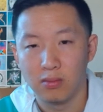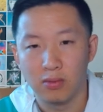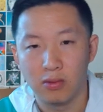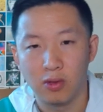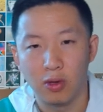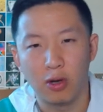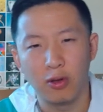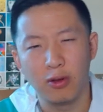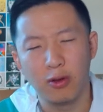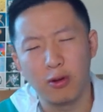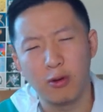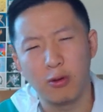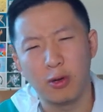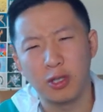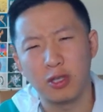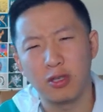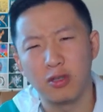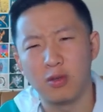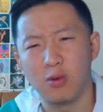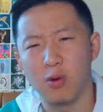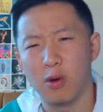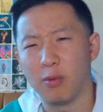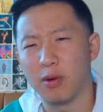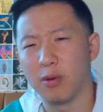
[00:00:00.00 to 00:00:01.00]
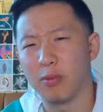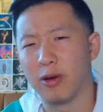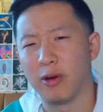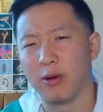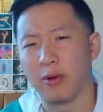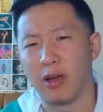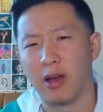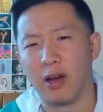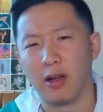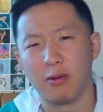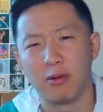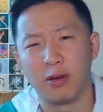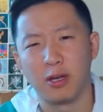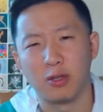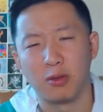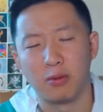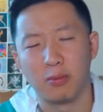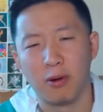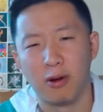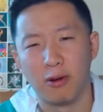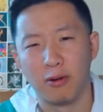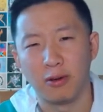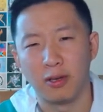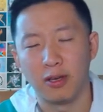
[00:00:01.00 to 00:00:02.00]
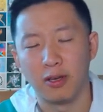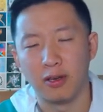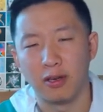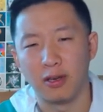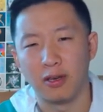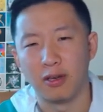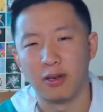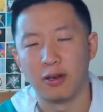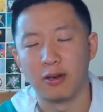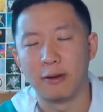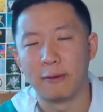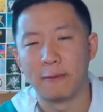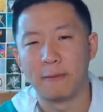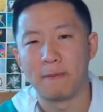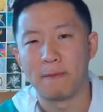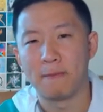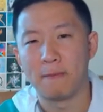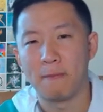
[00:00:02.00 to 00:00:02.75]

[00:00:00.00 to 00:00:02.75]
The other question is, do I want to bring out Calyrex or Palkia here?